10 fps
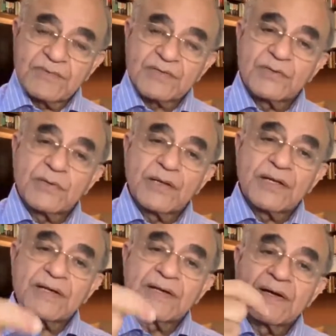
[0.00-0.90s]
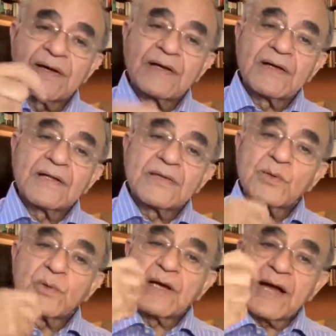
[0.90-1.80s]
was doing,
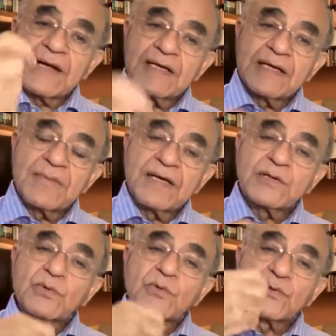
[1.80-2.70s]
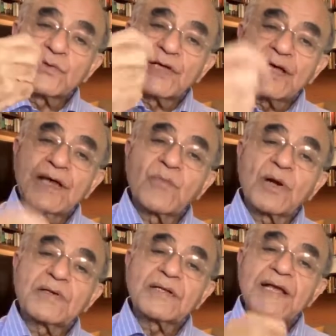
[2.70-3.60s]
to guiding me to see
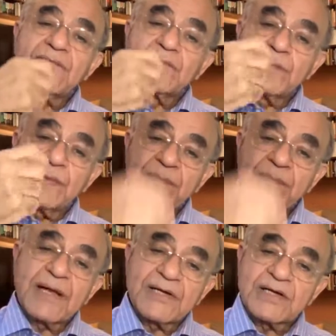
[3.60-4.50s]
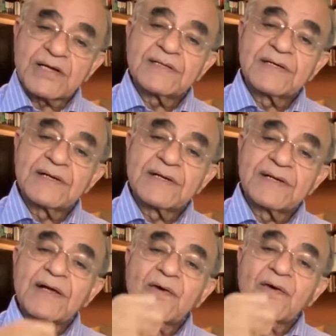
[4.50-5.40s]
what gave me pleasure,
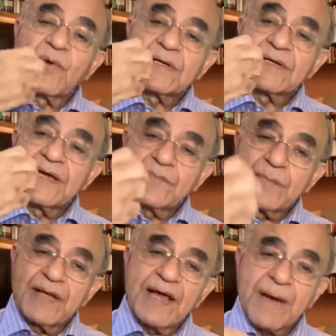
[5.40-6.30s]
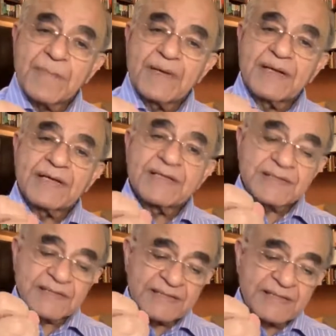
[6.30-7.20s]
what gave me
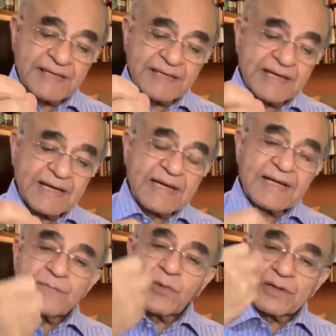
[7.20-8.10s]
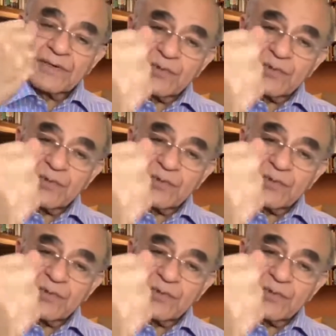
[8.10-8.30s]
happiness, what